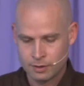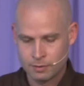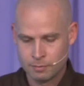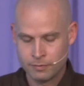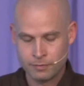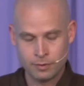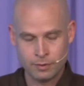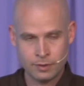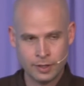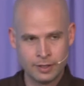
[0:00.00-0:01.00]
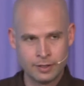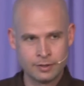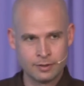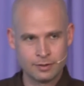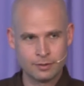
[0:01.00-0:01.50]
before
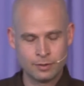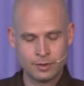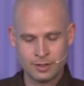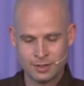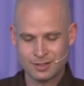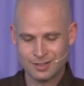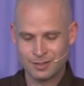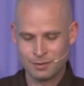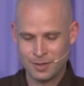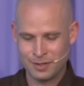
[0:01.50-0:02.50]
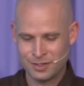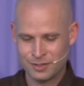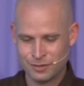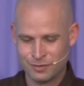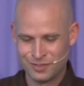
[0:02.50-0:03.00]
and during his
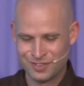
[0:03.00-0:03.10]
marriage of